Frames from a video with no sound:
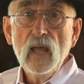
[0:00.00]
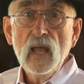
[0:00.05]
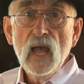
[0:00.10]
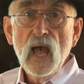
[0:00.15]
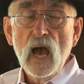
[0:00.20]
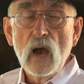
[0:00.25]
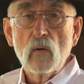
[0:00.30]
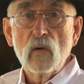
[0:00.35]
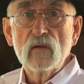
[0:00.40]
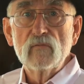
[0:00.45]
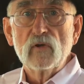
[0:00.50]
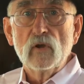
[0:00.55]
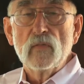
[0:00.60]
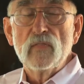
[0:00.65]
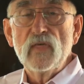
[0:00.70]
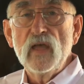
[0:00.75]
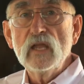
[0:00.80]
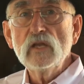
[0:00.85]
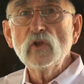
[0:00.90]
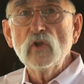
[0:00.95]
However,
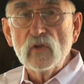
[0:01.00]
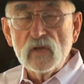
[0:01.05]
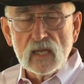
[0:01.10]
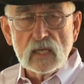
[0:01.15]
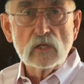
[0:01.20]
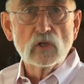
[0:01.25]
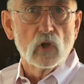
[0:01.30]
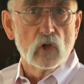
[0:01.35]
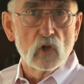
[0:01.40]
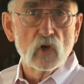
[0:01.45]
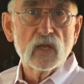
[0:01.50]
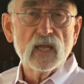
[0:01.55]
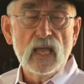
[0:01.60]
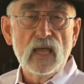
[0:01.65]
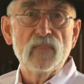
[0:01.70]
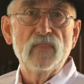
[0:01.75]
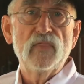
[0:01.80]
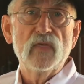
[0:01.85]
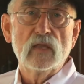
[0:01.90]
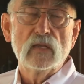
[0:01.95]
then you need to look
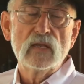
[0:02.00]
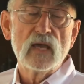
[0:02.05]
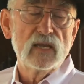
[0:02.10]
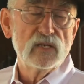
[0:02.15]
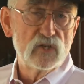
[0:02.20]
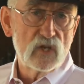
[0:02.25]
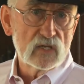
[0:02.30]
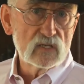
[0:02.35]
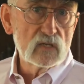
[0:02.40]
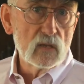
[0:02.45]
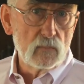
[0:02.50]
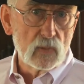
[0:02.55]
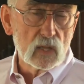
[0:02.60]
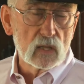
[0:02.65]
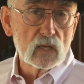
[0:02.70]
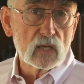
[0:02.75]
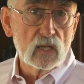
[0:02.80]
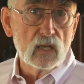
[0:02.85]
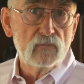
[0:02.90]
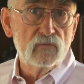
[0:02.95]
at the
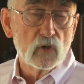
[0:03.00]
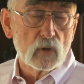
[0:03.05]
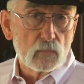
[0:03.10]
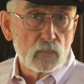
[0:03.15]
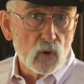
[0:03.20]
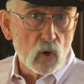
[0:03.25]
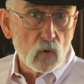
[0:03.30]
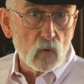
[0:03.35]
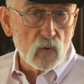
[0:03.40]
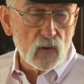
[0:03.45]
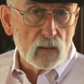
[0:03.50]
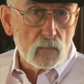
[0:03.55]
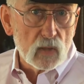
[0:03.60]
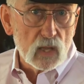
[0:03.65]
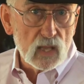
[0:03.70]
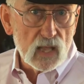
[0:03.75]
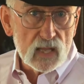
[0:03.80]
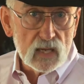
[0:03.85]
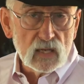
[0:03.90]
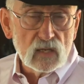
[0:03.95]
digestibility of your program. A
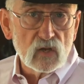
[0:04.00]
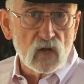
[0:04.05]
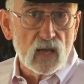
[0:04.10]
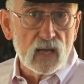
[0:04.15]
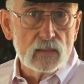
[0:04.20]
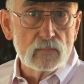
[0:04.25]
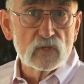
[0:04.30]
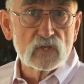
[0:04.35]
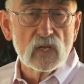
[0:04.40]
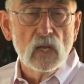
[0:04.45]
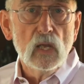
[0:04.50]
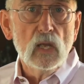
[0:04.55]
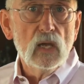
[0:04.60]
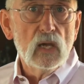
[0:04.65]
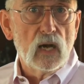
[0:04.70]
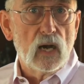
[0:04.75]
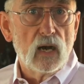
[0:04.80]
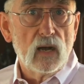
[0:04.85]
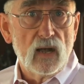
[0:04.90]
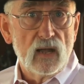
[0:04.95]
lot of times
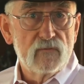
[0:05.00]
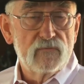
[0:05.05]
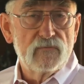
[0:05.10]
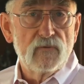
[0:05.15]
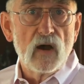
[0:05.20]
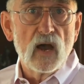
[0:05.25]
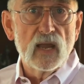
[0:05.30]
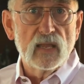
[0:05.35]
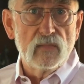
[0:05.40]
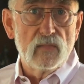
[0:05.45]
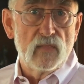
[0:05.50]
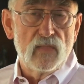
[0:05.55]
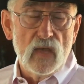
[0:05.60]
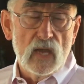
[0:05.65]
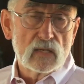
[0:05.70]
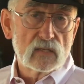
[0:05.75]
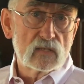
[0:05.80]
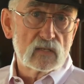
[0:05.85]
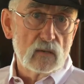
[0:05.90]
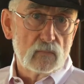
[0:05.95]
I find
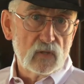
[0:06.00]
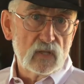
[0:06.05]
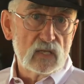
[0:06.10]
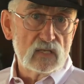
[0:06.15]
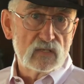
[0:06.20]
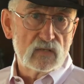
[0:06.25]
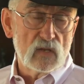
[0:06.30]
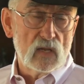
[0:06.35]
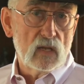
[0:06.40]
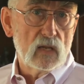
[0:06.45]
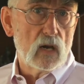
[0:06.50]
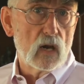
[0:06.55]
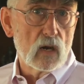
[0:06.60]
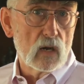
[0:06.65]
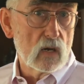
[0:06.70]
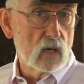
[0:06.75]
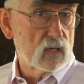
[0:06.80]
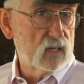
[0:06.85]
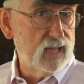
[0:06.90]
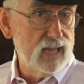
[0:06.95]
that some of these
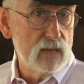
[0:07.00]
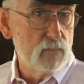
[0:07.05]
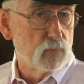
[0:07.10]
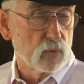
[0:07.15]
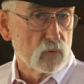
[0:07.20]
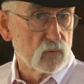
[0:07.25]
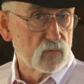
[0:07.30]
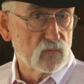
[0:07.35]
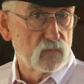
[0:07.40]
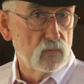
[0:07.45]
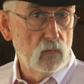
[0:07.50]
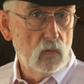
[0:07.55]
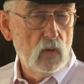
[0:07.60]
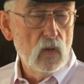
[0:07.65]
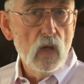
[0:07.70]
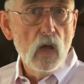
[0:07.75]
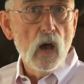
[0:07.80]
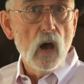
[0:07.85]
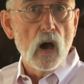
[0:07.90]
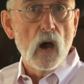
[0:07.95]
hard keepers
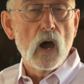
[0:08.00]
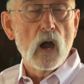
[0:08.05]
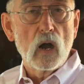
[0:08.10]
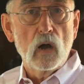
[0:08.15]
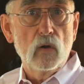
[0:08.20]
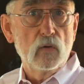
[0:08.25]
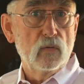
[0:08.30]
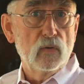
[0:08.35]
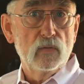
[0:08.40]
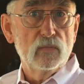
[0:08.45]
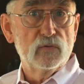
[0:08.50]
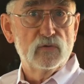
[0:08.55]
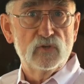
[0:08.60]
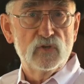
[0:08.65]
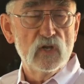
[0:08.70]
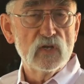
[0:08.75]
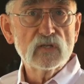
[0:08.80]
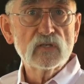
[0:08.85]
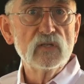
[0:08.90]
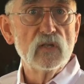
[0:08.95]
are
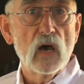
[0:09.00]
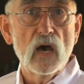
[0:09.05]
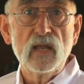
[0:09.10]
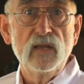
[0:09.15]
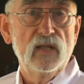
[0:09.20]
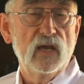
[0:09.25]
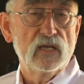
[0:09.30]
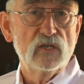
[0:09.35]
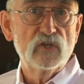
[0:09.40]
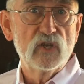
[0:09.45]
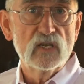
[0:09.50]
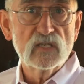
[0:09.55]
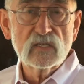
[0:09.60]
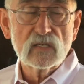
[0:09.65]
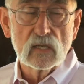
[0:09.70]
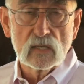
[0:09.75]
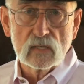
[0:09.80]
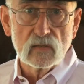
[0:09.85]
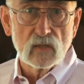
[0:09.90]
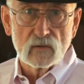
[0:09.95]
just not
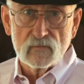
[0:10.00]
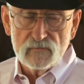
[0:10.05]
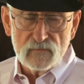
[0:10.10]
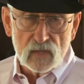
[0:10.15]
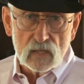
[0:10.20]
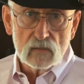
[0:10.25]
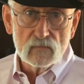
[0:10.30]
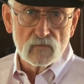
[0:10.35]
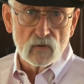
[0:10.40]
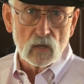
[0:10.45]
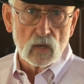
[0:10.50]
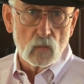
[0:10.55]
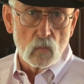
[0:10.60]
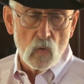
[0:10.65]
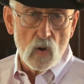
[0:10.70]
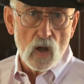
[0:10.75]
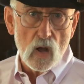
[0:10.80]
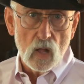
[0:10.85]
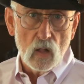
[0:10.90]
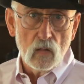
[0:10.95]
digesting their feed very
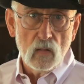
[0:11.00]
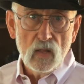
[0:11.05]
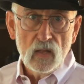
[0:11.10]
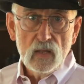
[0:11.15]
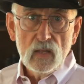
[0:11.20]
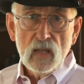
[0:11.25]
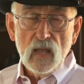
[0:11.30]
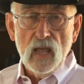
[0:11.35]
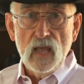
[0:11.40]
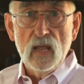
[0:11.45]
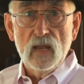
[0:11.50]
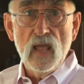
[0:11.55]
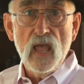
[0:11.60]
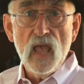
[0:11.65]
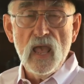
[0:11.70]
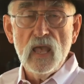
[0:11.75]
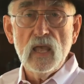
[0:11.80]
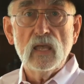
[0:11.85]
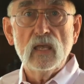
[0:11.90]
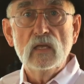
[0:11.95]
well. And
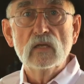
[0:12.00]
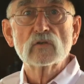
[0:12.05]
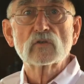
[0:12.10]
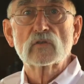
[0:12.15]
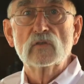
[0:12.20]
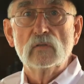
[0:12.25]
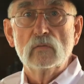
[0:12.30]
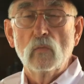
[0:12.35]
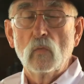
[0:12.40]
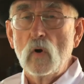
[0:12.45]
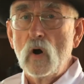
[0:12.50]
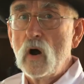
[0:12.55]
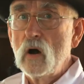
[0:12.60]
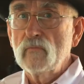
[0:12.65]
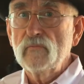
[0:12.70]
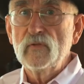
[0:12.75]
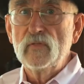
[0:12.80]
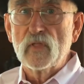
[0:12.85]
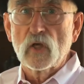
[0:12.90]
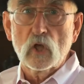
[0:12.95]
hay is
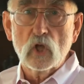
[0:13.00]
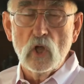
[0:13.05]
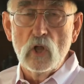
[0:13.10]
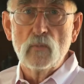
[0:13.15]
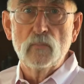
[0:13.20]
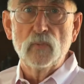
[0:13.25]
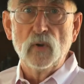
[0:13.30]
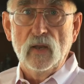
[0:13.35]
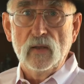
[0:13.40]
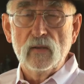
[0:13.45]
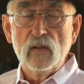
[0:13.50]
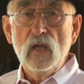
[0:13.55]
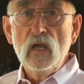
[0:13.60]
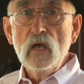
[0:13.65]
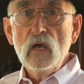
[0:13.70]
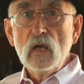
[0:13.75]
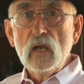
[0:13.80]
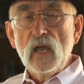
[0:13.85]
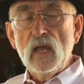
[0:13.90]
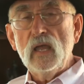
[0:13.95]
often the culprit.
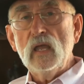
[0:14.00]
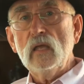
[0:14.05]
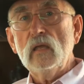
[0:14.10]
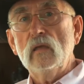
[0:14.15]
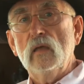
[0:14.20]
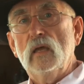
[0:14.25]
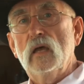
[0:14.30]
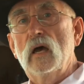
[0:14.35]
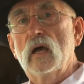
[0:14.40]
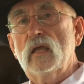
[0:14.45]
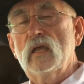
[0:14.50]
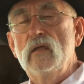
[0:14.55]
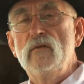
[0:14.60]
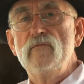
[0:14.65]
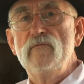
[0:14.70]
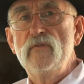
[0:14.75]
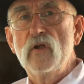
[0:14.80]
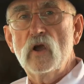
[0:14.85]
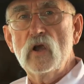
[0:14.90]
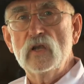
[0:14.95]
Hay
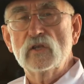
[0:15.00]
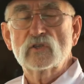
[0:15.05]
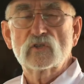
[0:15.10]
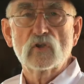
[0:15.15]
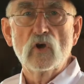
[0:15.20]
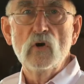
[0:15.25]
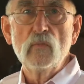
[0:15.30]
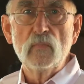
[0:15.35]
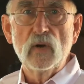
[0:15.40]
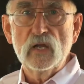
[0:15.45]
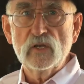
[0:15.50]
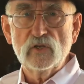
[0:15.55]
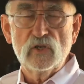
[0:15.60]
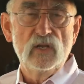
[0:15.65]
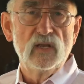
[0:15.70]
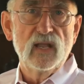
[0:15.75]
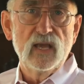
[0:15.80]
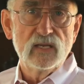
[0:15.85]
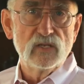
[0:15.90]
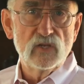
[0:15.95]
can vary so much
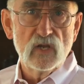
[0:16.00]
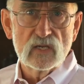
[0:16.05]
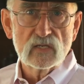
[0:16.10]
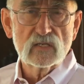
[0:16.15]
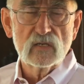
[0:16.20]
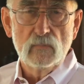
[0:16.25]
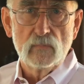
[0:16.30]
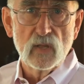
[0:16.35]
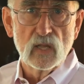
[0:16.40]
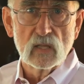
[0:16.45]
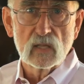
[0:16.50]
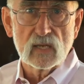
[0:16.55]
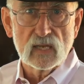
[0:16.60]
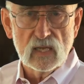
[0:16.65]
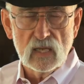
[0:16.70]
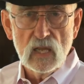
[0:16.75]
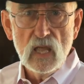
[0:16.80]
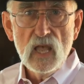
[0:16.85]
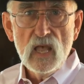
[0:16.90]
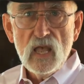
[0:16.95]
in
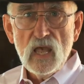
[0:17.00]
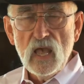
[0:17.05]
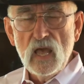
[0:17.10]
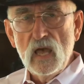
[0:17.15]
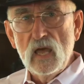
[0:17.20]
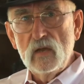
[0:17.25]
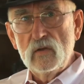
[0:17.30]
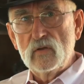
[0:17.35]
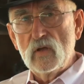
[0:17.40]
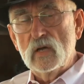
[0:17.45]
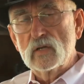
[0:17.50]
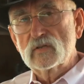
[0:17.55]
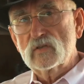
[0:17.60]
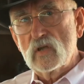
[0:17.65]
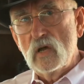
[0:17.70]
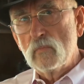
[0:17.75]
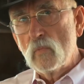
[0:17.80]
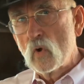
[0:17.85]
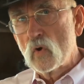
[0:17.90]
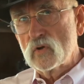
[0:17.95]
digestibility, and
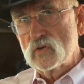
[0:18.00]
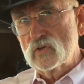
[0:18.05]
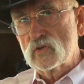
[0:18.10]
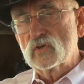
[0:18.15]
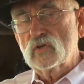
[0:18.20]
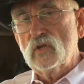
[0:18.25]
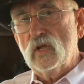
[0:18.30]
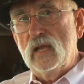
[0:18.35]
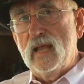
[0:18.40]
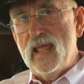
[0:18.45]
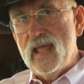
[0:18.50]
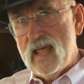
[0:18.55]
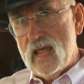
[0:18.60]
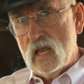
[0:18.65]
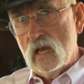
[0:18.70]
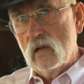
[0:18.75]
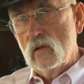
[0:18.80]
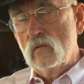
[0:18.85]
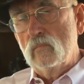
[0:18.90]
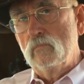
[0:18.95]
some horses can
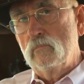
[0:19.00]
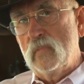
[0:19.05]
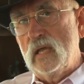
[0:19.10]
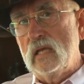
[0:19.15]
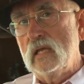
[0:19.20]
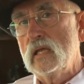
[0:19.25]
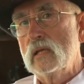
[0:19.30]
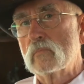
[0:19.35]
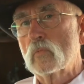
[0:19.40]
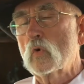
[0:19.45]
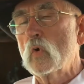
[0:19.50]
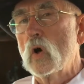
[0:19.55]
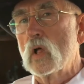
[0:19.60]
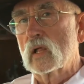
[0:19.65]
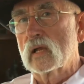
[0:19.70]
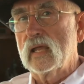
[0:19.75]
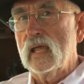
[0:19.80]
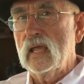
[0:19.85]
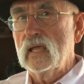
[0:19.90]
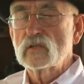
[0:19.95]
handle medium
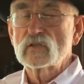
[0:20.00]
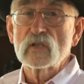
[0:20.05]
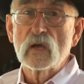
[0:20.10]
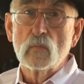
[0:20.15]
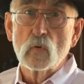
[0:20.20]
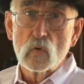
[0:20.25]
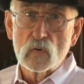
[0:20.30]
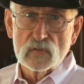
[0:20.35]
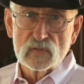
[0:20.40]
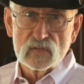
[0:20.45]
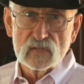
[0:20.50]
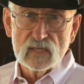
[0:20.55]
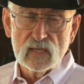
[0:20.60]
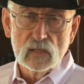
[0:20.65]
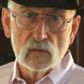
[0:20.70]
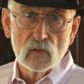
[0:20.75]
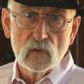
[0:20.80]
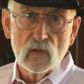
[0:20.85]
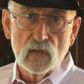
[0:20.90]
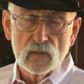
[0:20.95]
quality hay, some horses
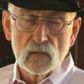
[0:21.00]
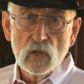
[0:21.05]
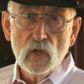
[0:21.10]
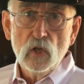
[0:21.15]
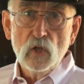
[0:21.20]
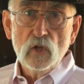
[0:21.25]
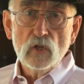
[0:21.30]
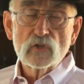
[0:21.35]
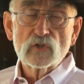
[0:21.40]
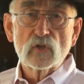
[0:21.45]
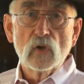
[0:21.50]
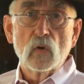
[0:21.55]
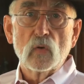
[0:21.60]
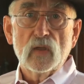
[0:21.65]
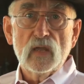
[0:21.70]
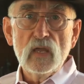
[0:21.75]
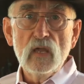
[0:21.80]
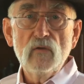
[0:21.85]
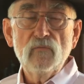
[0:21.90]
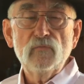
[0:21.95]
cannot. So
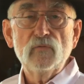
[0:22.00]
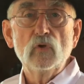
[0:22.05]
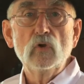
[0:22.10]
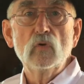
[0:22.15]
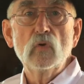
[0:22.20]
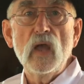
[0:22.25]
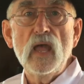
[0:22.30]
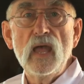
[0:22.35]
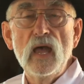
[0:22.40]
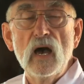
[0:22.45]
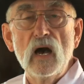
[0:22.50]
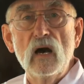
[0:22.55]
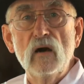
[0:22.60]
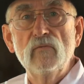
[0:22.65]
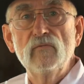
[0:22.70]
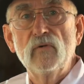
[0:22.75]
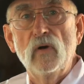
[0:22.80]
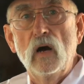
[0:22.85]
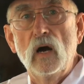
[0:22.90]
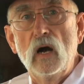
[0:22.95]
if you
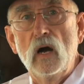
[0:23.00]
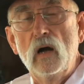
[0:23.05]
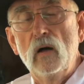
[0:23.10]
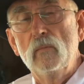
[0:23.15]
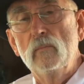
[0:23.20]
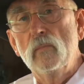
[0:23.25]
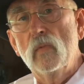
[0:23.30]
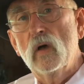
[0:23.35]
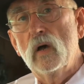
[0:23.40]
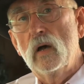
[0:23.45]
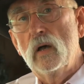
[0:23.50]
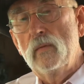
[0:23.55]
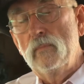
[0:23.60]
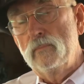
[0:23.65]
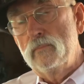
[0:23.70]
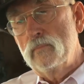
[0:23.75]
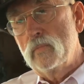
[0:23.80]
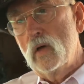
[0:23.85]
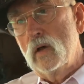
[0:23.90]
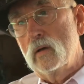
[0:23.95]
have a
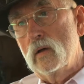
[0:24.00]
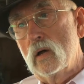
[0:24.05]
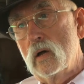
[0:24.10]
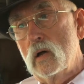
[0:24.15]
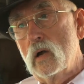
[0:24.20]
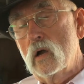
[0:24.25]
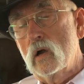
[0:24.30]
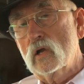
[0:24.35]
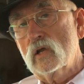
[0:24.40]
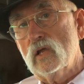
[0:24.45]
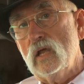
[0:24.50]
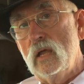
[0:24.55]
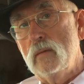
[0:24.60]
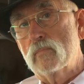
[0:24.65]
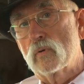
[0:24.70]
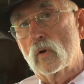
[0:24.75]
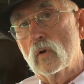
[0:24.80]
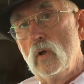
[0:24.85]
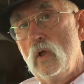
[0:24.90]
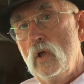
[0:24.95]
hard
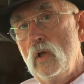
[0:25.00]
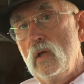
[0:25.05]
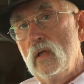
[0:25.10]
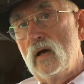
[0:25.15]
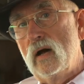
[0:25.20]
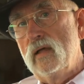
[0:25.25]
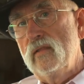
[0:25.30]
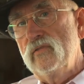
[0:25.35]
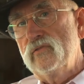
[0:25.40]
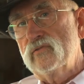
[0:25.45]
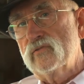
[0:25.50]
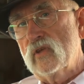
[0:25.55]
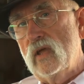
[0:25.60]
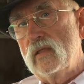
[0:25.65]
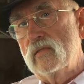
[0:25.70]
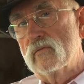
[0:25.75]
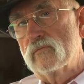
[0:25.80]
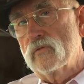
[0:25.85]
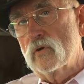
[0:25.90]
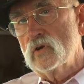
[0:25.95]
keeper, I'd say
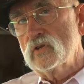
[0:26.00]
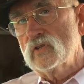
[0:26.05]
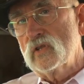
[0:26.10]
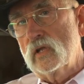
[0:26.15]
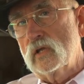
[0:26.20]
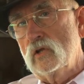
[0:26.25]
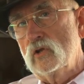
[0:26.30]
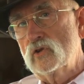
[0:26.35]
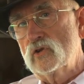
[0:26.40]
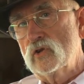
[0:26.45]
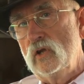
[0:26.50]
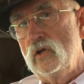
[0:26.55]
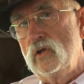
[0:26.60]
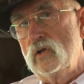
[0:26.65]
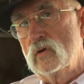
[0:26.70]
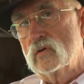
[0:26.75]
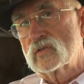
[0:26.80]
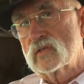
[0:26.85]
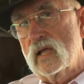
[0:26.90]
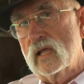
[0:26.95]
the first thing you should
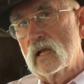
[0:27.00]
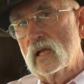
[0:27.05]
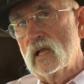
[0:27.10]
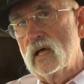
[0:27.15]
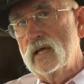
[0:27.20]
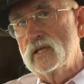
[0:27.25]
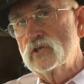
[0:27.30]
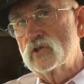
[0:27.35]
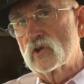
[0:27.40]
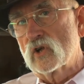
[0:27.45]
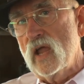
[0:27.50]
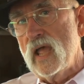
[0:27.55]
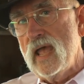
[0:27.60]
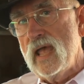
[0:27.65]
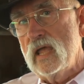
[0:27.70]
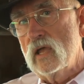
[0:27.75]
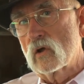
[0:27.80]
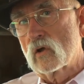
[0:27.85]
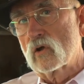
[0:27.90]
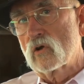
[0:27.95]
do is analyze your
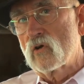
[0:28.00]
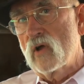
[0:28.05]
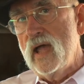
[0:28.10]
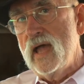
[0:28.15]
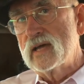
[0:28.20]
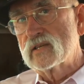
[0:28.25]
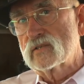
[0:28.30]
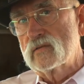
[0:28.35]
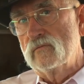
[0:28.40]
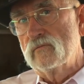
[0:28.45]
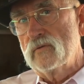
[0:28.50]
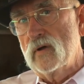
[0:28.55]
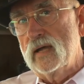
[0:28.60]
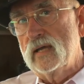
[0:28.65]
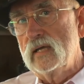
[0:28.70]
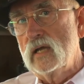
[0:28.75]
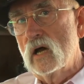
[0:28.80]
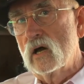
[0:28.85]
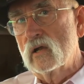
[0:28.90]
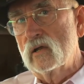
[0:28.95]
hay or grass and
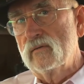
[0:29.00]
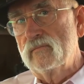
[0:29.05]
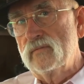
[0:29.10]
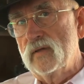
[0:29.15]
find out if